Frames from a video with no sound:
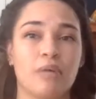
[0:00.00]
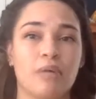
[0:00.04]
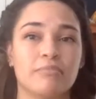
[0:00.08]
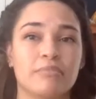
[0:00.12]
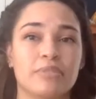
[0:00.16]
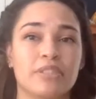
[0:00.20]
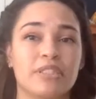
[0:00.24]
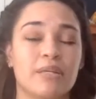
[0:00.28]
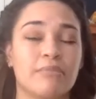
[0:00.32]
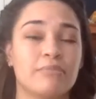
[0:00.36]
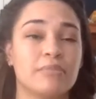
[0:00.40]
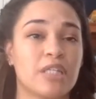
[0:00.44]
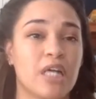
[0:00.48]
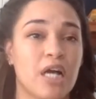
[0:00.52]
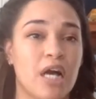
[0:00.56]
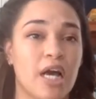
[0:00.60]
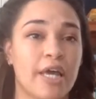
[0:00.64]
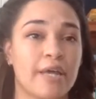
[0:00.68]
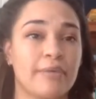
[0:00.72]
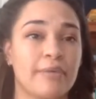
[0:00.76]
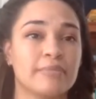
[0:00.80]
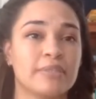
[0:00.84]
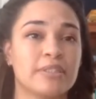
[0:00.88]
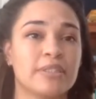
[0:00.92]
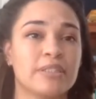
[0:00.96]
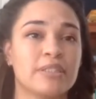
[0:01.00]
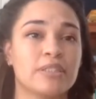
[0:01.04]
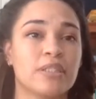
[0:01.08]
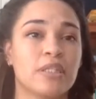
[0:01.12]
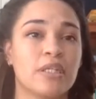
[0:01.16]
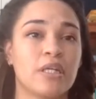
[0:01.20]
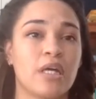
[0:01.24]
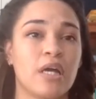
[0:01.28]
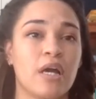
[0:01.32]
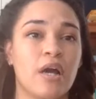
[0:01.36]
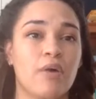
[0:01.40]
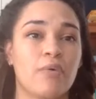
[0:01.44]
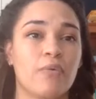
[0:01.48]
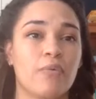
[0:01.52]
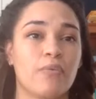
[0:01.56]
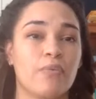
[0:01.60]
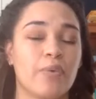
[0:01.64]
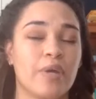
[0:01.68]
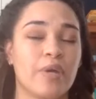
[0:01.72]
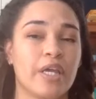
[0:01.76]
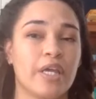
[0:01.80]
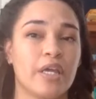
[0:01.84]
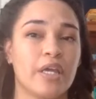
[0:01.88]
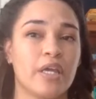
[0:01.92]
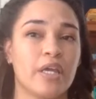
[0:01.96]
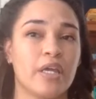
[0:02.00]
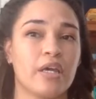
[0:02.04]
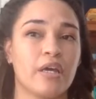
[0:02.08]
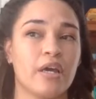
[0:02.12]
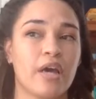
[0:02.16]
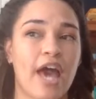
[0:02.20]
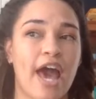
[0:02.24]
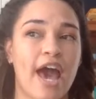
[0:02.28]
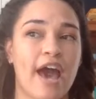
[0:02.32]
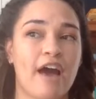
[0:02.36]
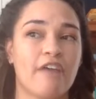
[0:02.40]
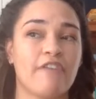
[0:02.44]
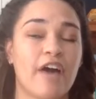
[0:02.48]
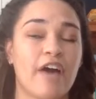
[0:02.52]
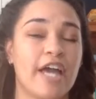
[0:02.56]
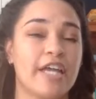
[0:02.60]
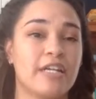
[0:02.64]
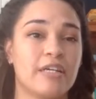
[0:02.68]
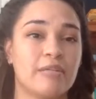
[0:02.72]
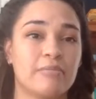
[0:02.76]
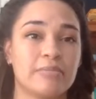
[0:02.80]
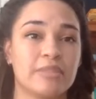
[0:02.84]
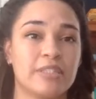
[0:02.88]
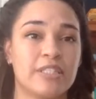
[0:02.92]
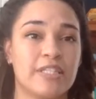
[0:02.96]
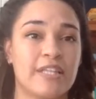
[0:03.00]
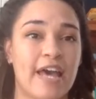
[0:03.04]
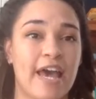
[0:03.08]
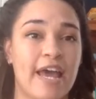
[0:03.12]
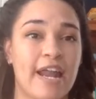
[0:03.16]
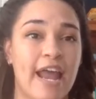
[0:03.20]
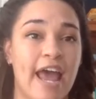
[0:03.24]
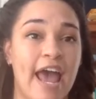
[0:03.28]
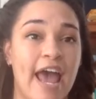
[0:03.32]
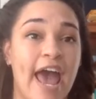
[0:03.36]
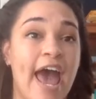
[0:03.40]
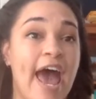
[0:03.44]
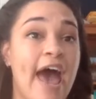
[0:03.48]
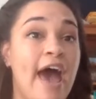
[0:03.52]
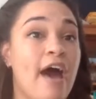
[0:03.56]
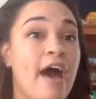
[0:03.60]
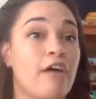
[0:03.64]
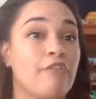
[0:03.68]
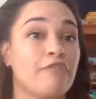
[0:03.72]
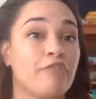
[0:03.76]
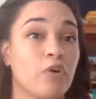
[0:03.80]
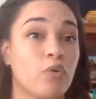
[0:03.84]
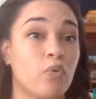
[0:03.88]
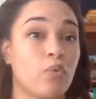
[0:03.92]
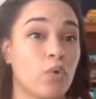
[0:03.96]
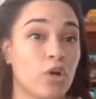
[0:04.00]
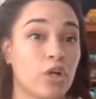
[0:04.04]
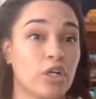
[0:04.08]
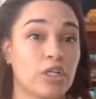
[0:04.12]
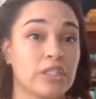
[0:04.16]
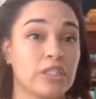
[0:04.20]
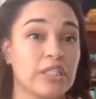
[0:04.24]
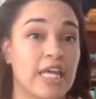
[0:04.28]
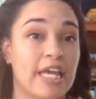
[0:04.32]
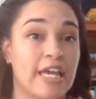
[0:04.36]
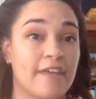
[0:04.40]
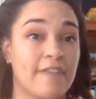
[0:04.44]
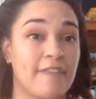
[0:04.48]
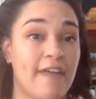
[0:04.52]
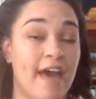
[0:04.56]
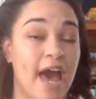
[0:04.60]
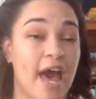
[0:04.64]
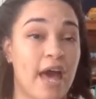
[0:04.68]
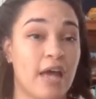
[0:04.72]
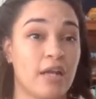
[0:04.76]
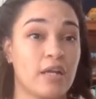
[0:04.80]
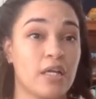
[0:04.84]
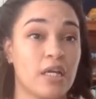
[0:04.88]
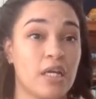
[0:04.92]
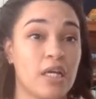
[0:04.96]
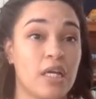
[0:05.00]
Sometimes we have items that have a word like that